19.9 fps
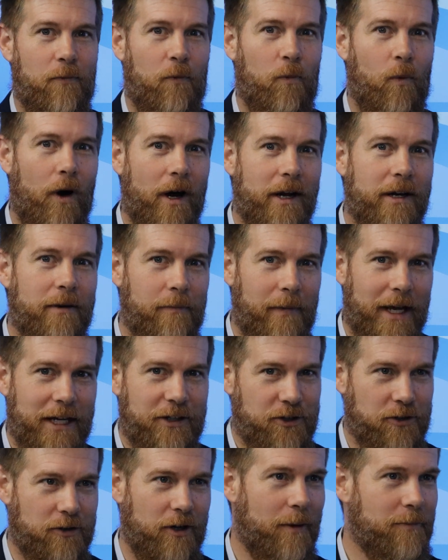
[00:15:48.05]
one, make
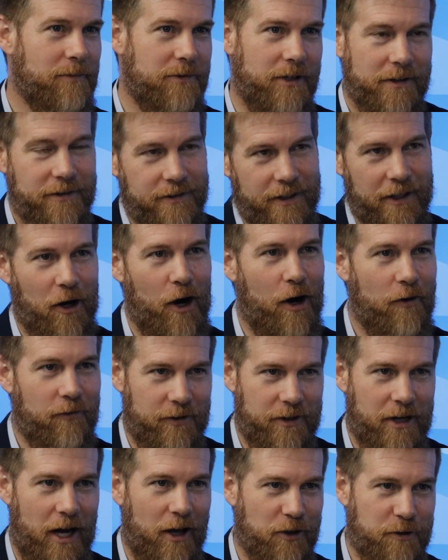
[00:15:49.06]
sure I'm dusting off
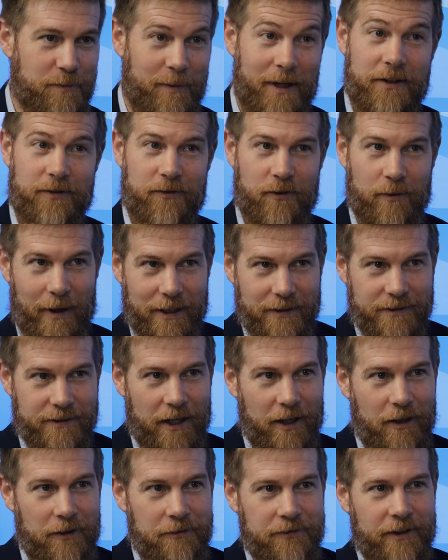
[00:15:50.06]
the knowledge base for
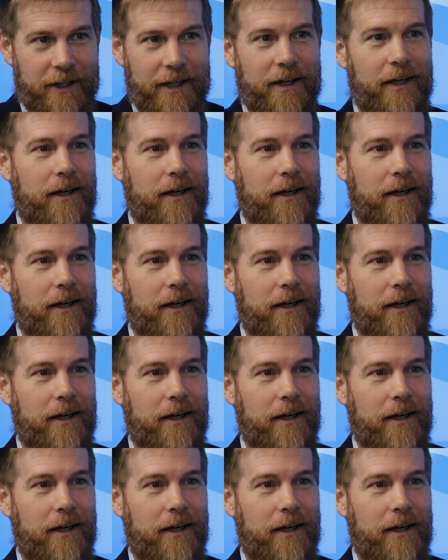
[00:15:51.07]
myself.